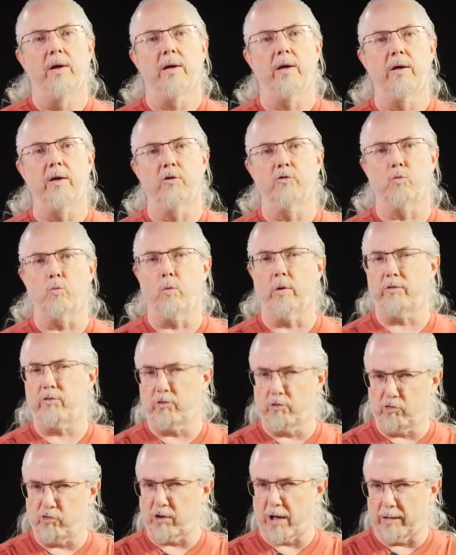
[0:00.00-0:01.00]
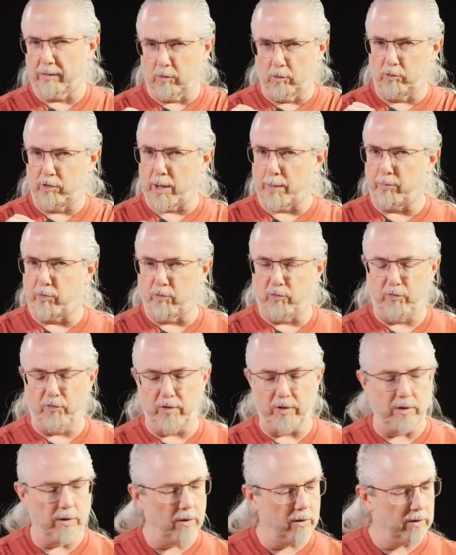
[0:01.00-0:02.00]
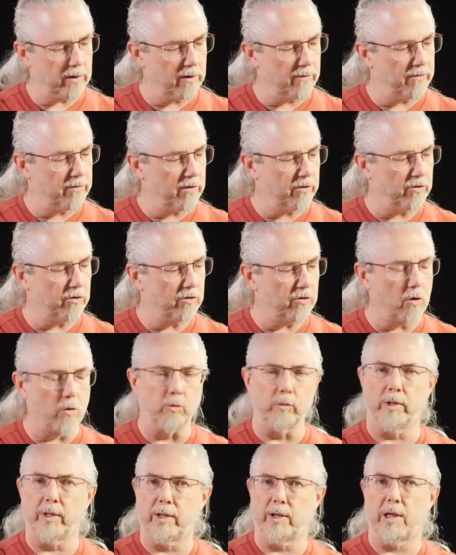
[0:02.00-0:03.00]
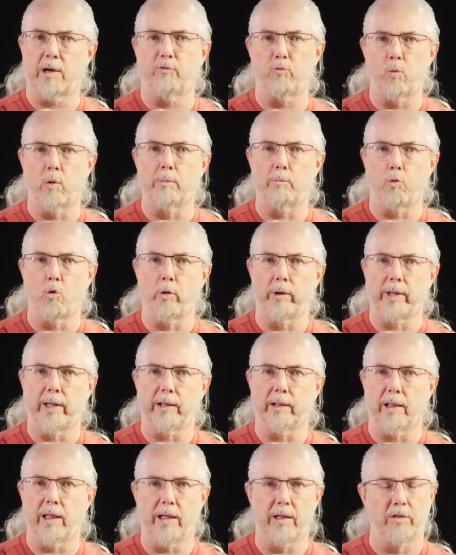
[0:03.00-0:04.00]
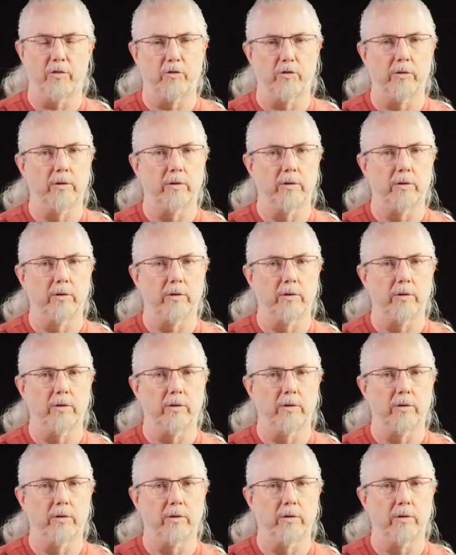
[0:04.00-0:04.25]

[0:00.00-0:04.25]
is what's the shallow depth of field if this is only an f1.8 lens?